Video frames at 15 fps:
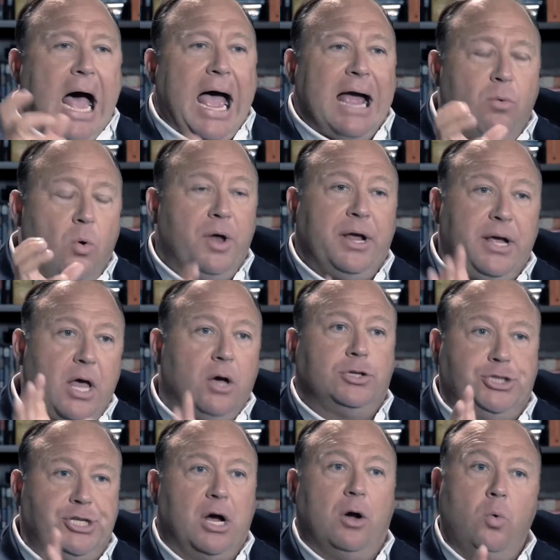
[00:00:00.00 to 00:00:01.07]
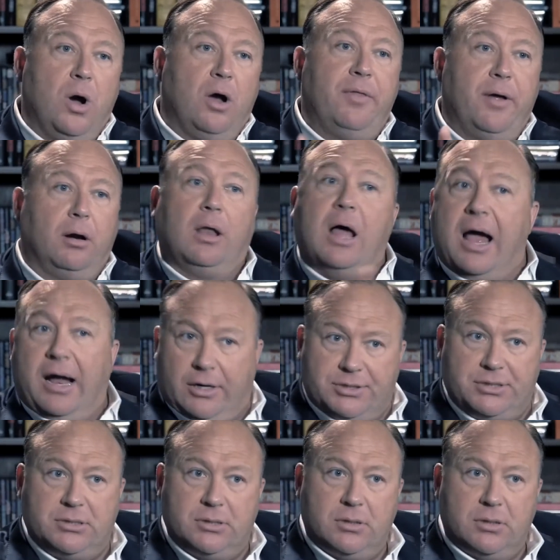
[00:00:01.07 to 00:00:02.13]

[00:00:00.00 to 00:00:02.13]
I want to go show where they're liars.